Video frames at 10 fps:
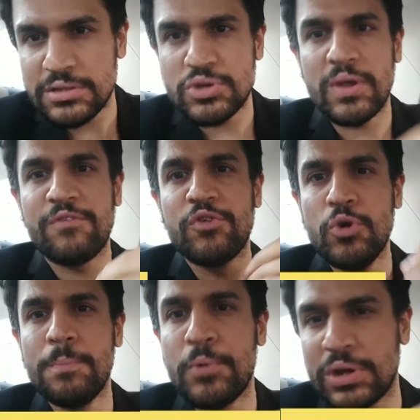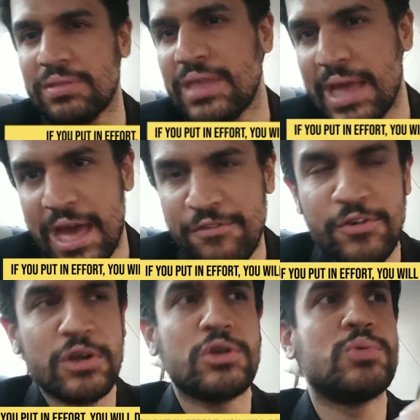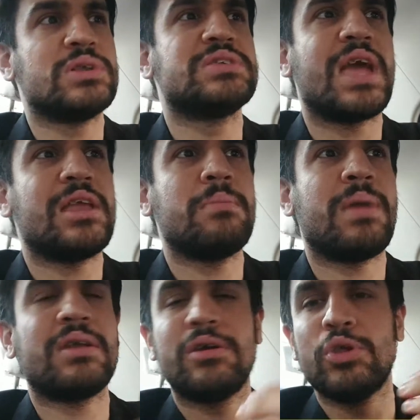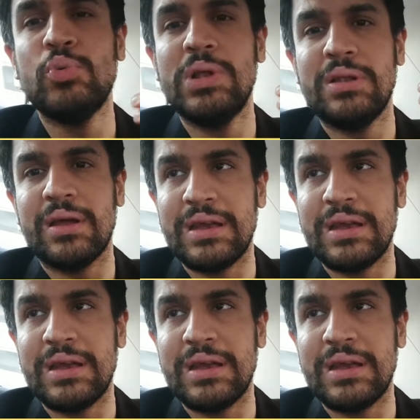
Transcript: So if you put in the effort towards getting better, you will